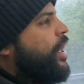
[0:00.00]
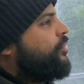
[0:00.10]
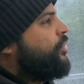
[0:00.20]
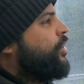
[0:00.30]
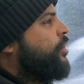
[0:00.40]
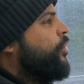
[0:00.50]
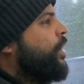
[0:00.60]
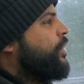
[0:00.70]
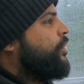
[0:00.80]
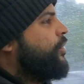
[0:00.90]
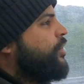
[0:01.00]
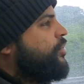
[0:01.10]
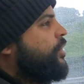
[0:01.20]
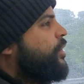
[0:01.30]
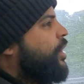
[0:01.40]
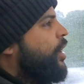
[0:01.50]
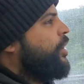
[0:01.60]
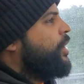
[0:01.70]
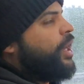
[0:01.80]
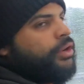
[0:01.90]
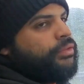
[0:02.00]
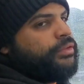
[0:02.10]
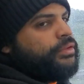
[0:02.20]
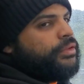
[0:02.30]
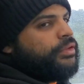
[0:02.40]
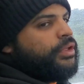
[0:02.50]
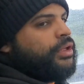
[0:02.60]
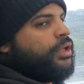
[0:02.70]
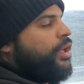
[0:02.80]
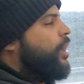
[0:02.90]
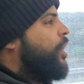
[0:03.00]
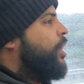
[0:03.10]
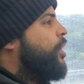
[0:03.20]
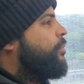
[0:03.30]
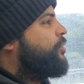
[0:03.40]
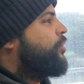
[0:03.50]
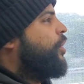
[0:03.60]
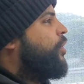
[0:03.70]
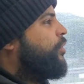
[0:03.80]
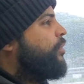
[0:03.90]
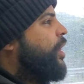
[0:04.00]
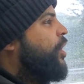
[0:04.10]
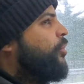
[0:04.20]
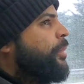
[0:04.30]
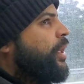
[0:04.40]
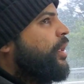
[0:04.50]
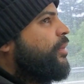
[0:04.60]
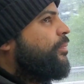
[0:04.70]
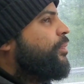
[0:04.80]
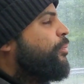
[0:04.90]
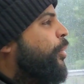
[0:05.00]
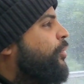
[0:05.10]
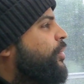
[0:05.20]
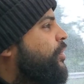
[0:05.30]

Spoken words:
actually to go get this engine now. So I will be posting